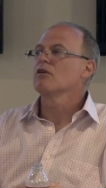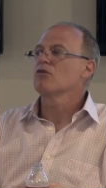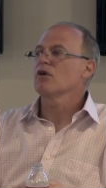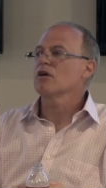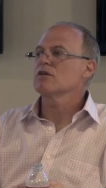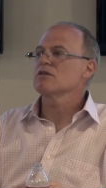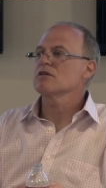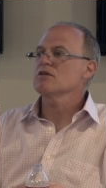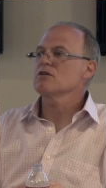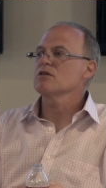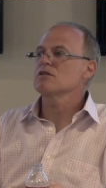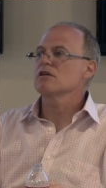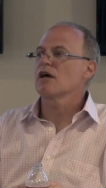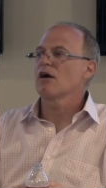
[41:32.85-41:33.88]

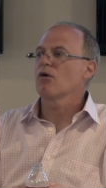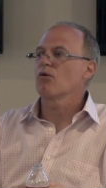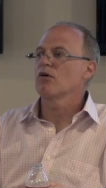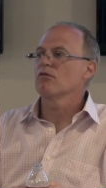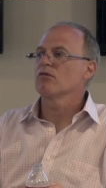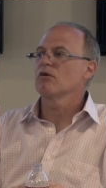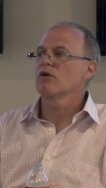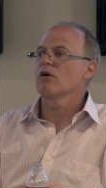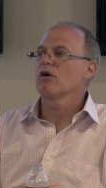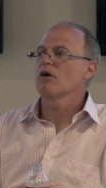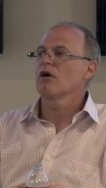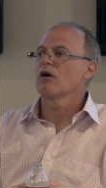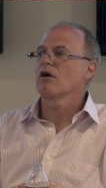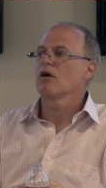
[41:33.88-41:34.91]
Transitions, however,
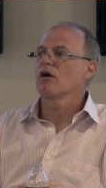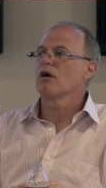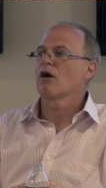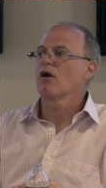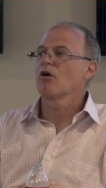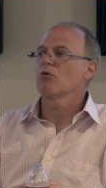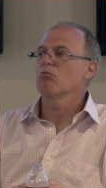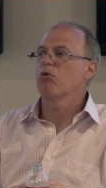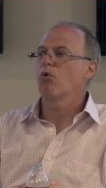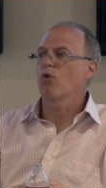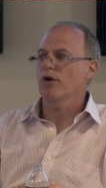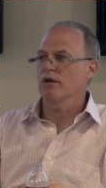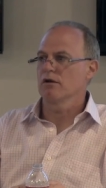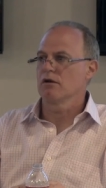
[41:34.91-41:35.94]
are
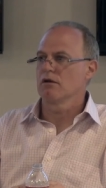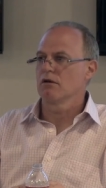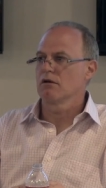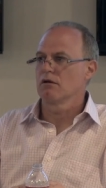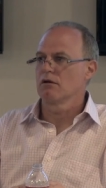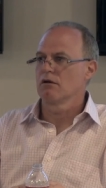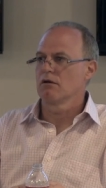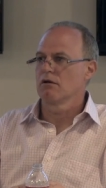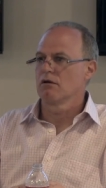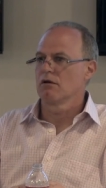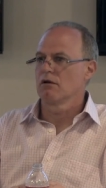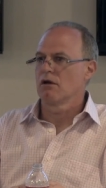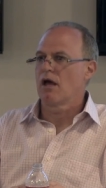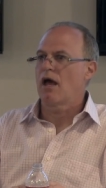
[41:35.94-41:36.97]
important.
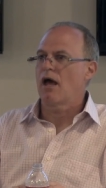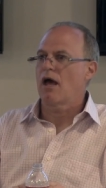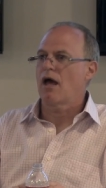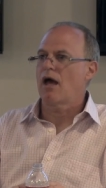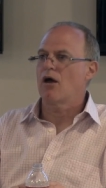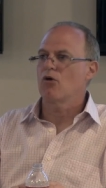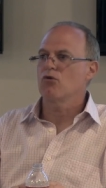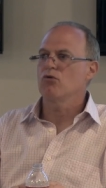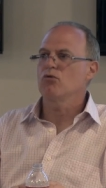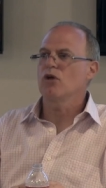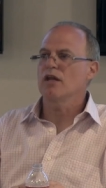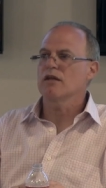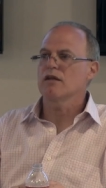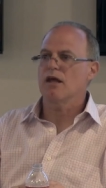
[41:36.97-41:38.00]
How you
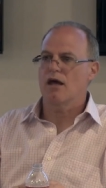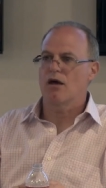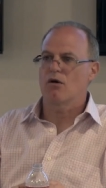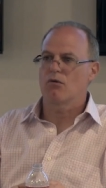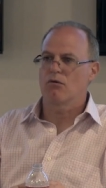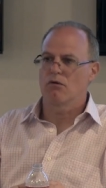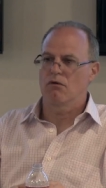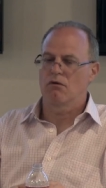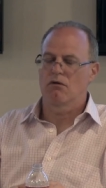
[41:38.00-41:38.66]
get down